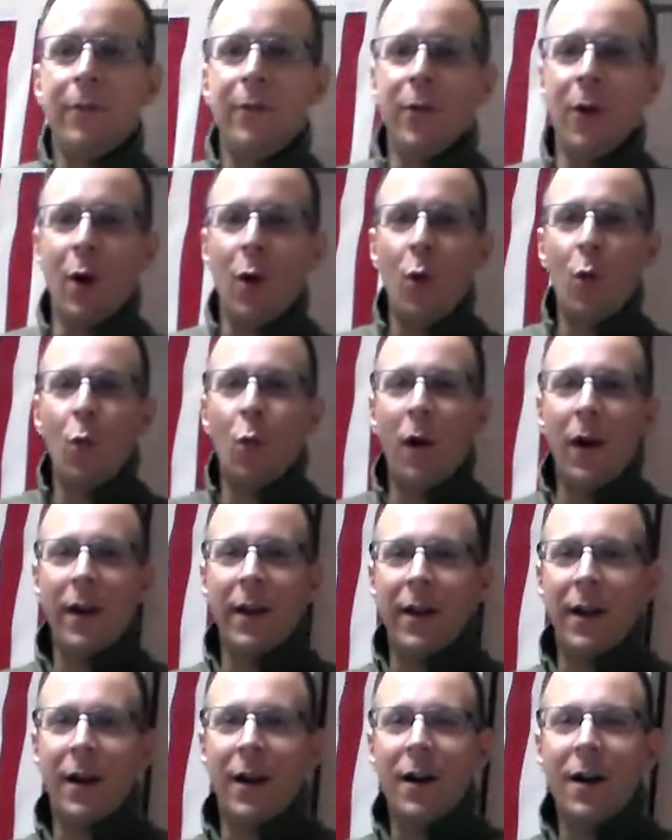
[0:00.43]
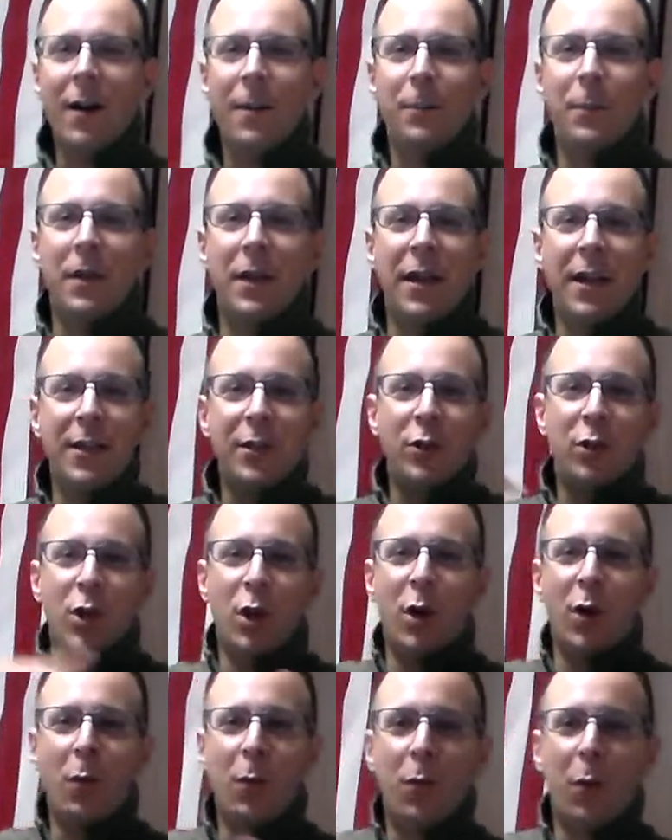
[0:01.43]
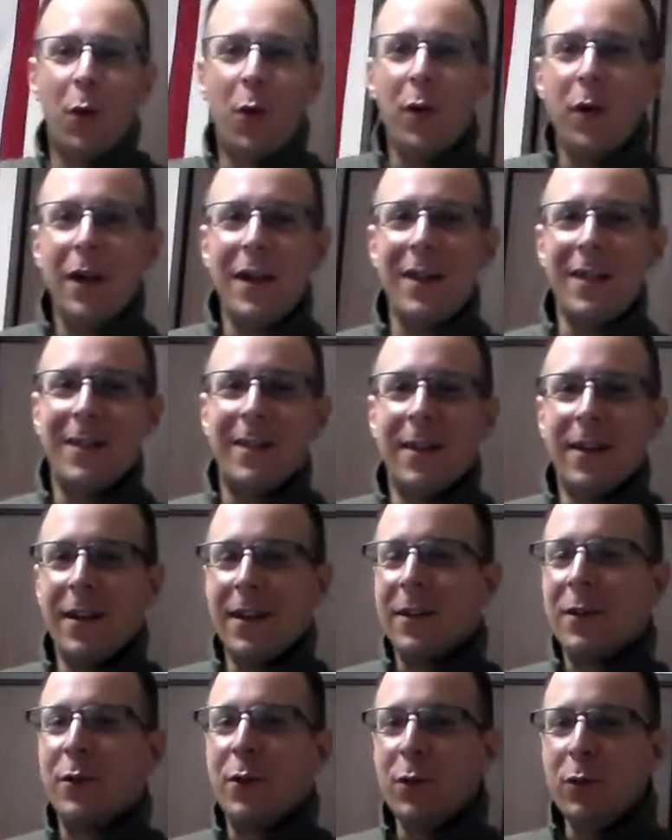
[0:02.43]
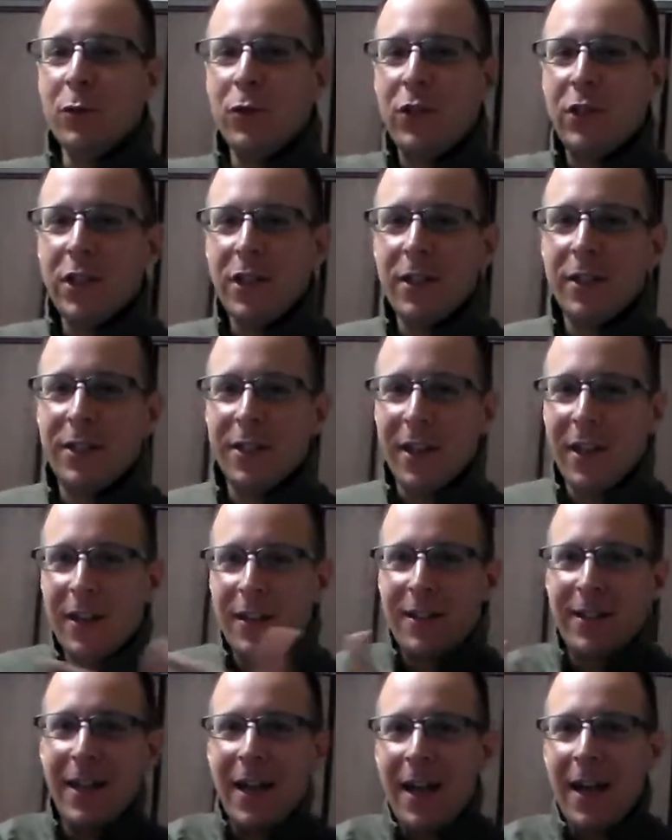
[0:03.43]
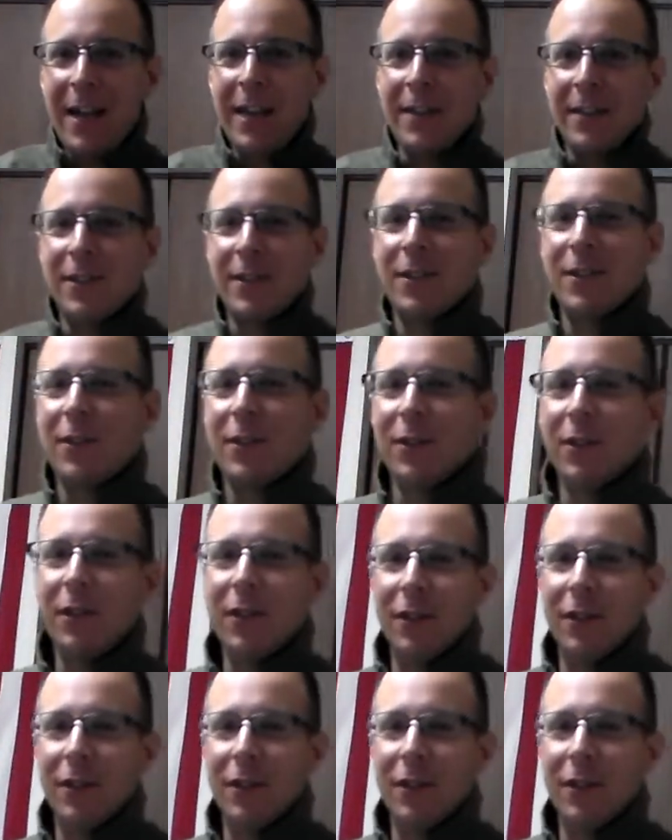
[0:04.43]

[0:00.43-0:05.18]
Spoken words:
Yo, what up? It's your boy, the Gucci Knight.